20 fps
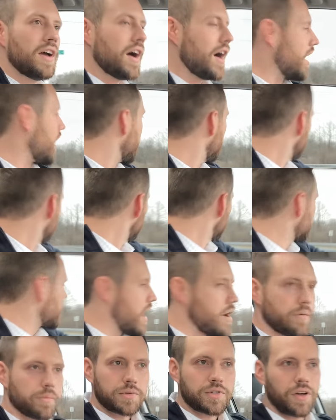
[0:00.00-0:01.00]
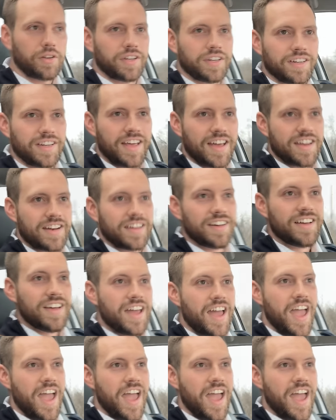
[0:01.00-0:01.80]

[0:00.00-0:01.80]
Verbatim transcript: Um, the album's called Indiana.